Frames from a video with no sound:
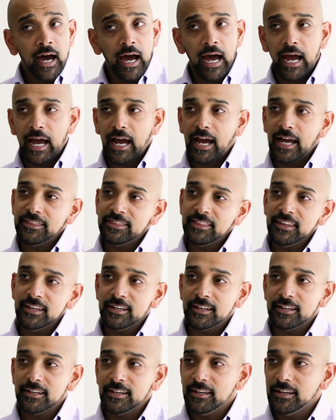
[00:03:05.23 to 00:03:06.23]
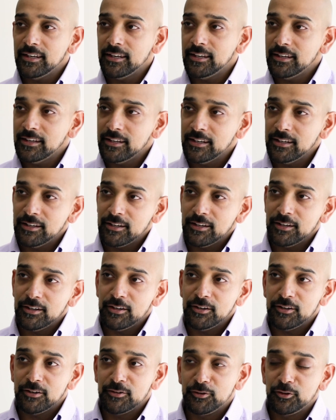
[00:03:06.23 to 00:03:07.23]
I, I think
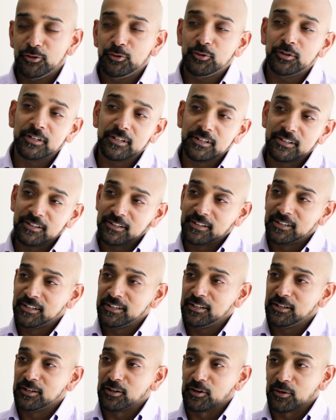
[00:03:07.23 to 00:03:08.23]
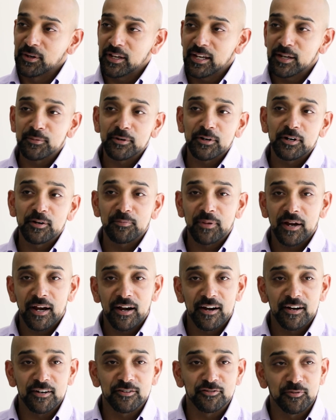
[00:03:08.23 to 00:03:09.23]
you can, you know, immigrant
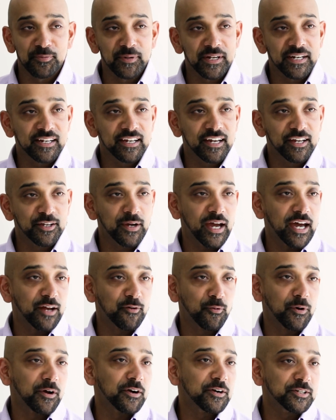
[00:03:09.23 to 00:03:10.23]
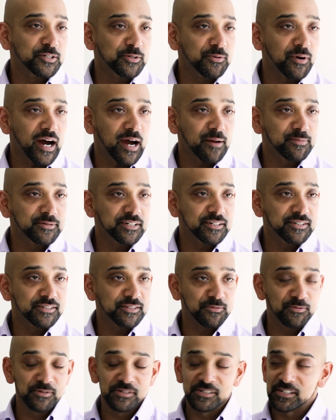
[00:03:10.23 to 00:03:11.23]
parents from India, you had one or two options.
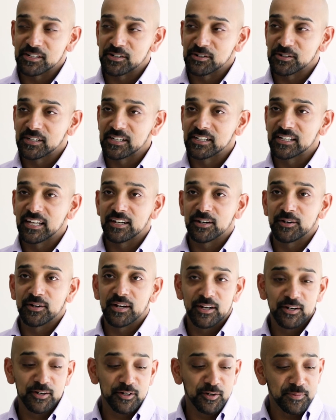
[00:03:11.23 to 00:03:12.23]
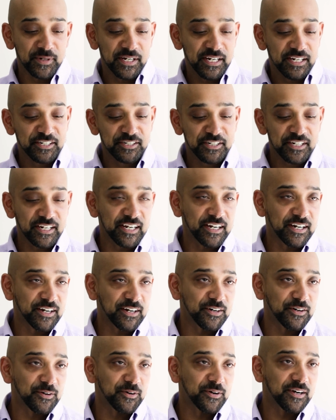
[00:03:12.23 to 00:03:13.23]
It was literally like, okay, you're going to be an
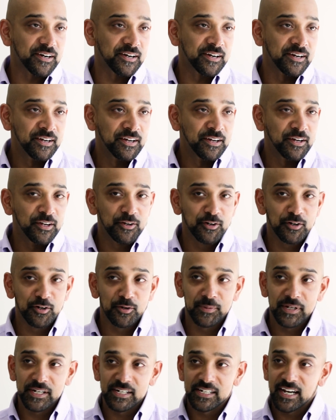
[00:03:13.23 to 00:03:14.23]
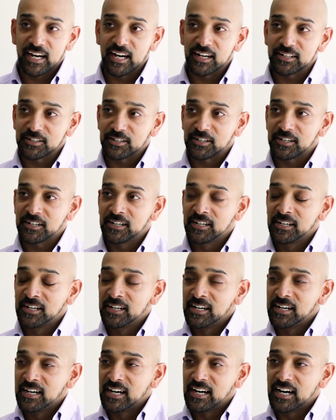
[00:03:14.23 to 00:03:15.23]
engineer or you're going to be a doctor.
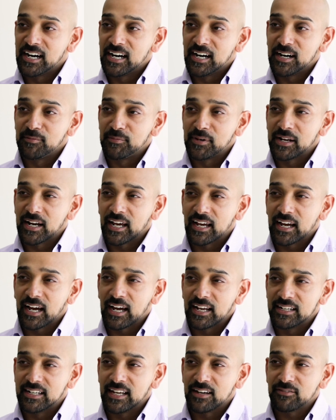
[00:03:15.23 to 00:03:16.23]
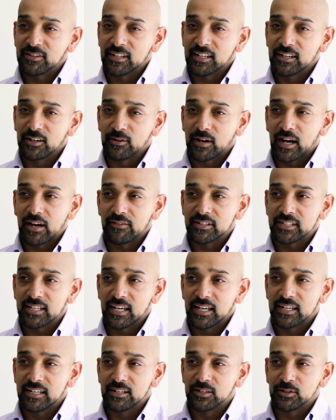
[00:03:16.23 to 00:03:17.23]
Um, and I, I, definitely
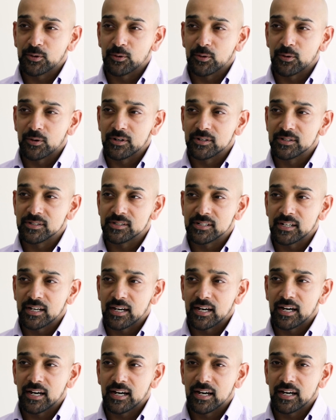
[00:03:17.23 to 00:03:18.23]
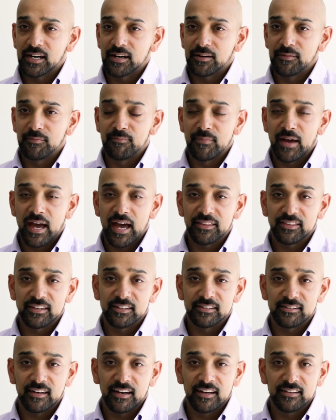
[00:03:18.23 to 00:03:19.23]
gravitated towards uh, math
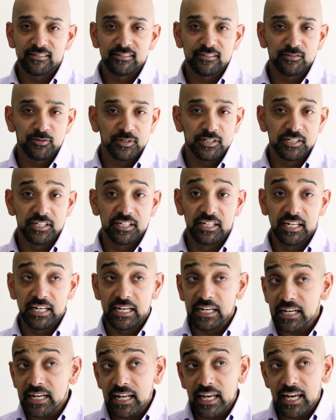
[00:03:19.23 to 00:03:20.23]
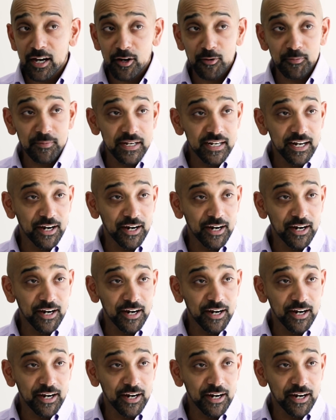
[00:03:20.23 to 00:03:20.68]
and sciences, which didn't help me